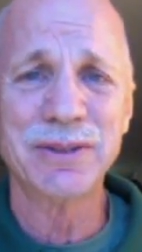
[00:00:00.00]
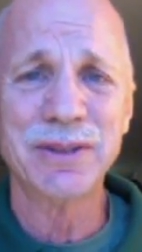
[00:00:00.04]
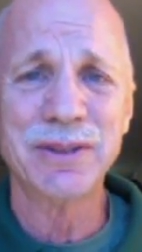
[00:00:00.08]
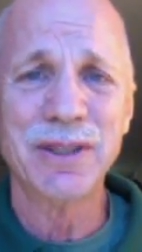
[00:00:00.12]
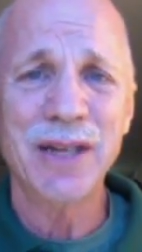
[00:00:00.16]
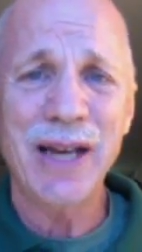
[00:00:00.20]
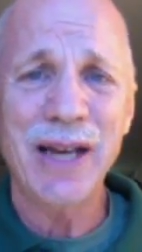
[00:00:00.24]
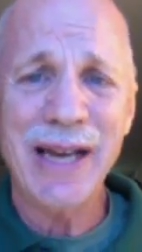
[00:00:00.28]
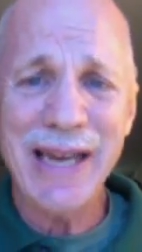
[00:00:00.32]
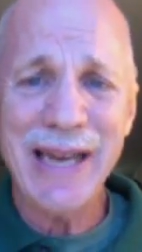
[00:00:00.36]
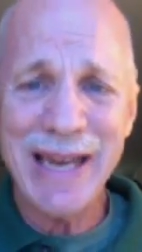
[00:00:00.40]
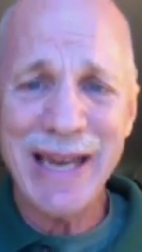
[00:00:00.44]

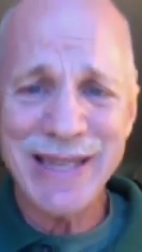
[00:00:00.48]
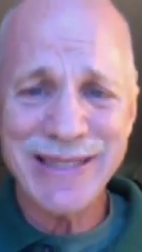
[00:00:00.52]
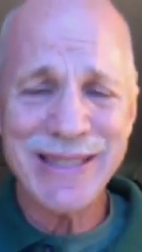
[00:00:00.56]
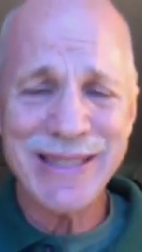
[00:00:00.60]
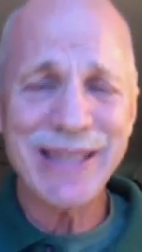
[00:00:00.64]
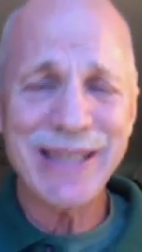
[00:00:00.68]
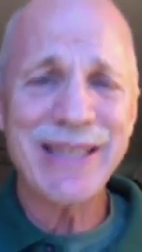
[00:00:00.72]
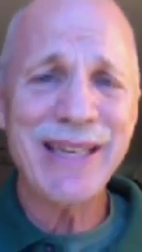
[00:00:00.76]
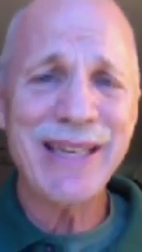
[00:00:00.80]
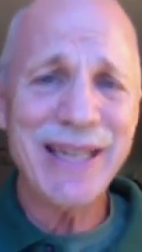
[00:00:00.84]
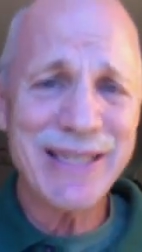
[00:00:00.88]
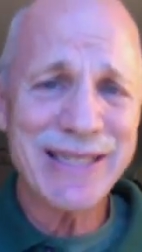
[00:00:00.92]
I asked
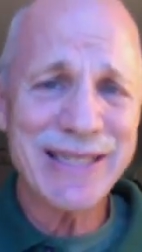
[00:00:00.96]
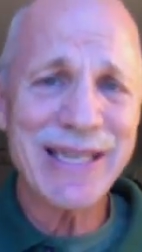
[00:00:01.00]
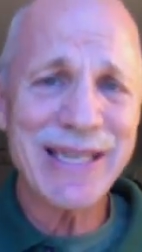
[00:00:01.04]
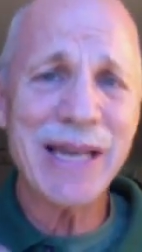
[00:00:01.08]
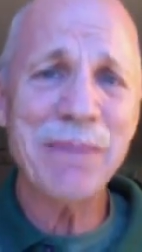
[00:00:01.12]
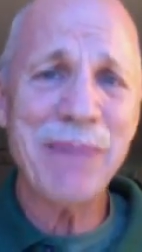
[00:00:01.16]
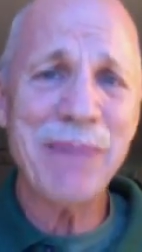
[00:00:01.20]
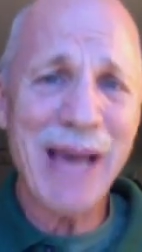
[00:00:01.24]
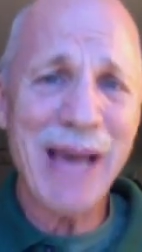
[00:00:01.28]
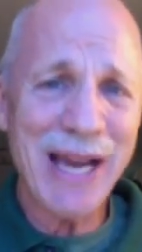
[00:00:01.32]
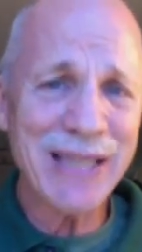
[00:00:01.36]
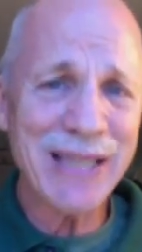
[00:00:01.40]
a kid,
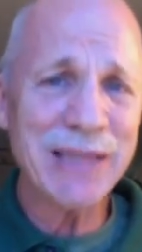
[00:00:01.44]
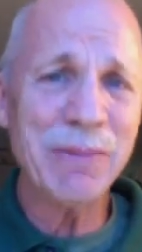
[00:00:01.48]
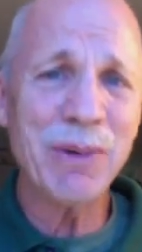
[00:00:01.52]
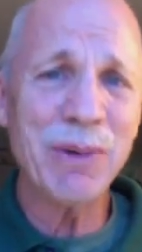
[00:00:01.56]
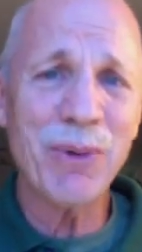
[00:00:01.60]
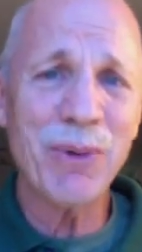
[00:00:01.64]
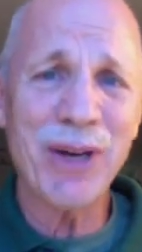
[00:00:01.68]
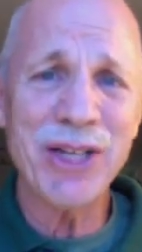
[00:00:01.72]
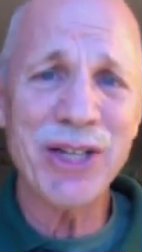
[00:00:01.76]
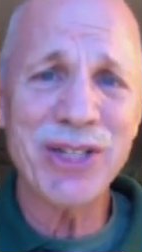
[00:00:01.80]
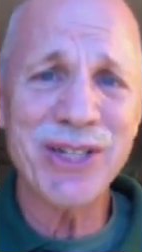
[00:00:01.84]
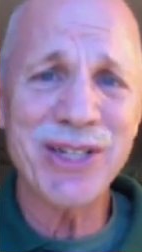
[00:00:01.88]
say back to me
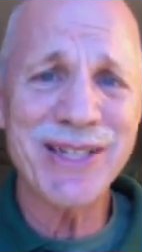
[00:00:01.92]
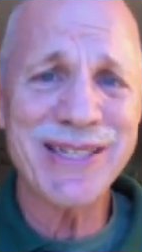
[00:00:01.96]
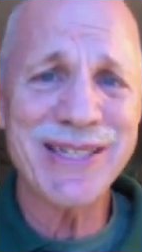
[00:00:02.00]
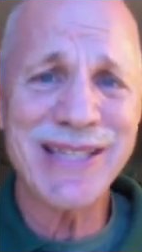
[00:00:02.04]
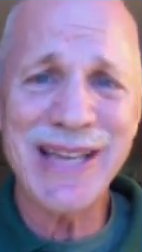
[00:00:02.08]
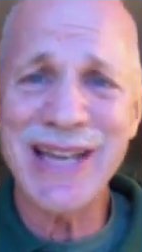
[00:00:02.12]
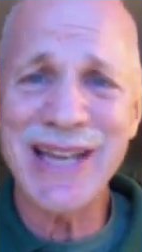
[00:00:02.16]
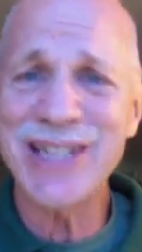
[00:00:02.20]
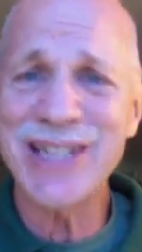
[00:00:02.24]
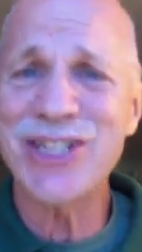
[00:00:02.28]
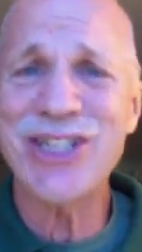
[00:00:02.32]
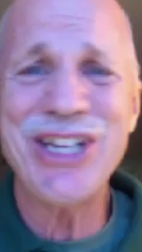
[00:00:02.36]
what I just
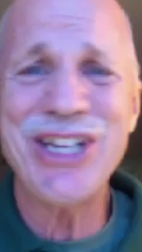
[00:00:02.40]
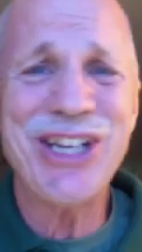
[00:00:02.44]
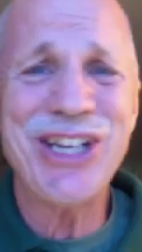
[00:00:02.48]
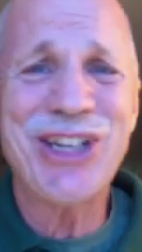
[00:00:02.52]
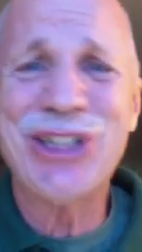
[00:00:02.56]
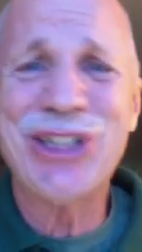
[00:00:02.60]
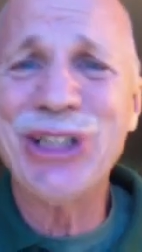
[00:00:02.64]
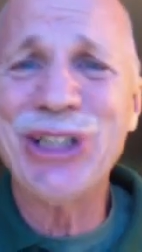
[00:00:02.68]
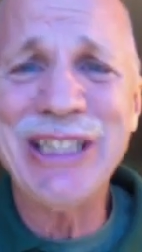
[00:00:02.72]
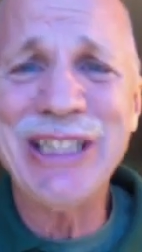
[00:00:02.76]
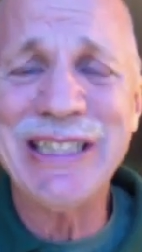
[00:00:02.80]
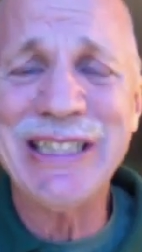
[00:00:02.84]
said. She
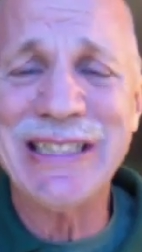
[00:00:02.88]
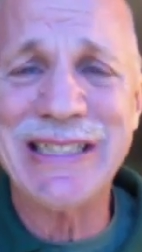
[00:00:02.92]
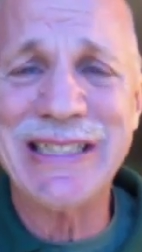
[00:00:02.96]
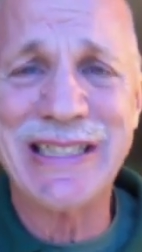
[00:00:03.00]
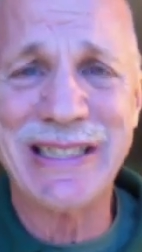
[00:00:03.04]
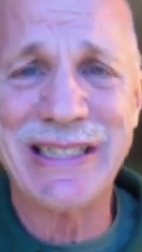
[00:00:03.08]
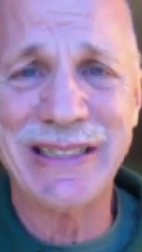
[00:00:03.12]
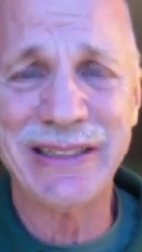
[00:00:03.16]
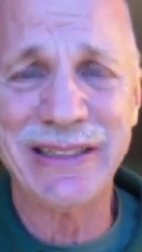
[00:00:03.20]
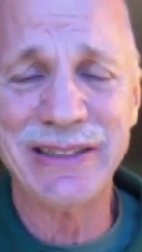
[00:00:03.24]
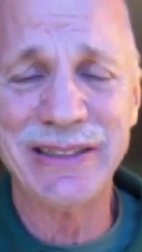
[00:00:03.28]
couldn't.